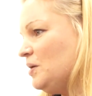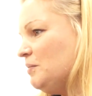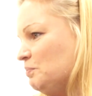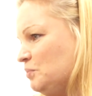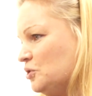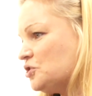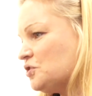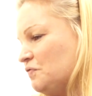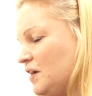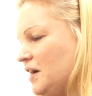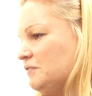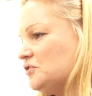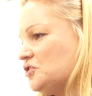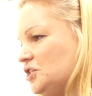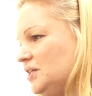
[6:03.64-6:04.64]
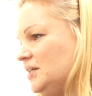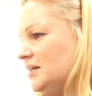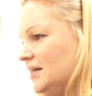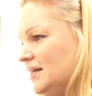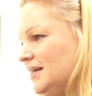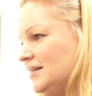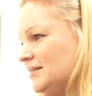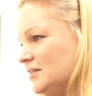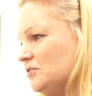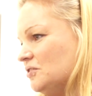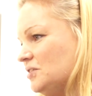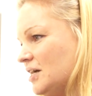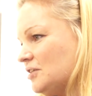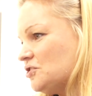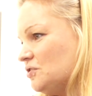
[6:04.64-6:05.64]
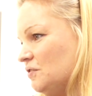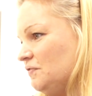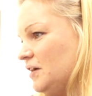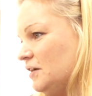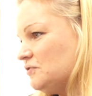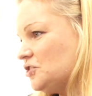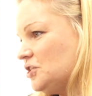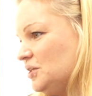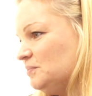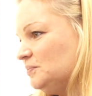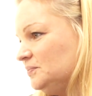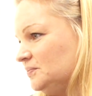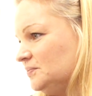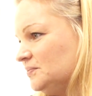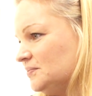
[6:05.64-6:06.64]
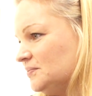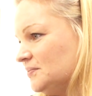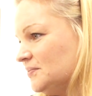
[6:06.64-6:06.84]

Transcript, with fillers: push 5G, the introduction of 5G.